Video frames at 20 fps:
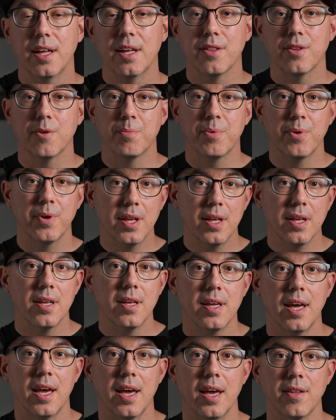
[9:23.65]
they're
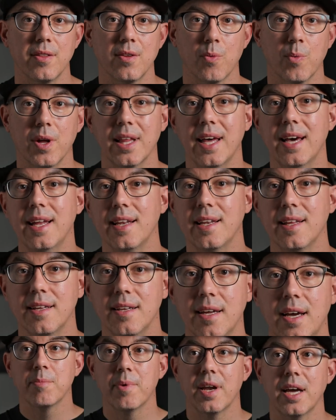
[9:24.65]
pretty, and they're well
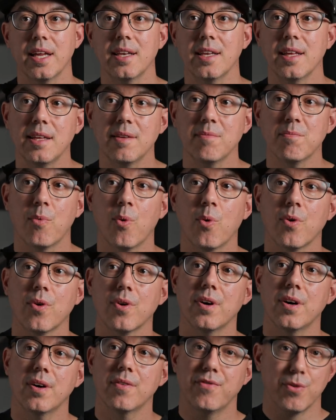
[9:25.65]
edited, but I need
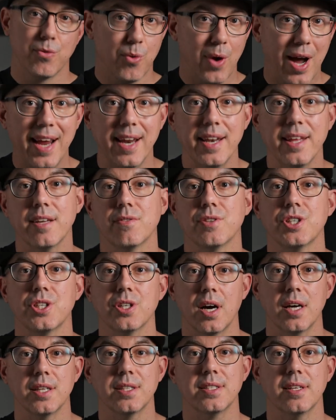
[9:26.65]
more of a variety of
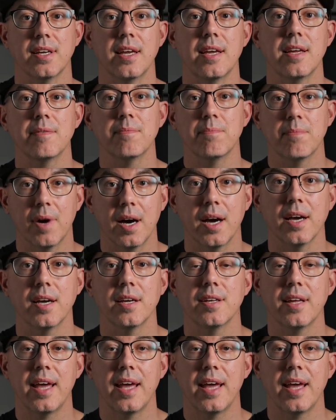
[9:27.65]
shots in my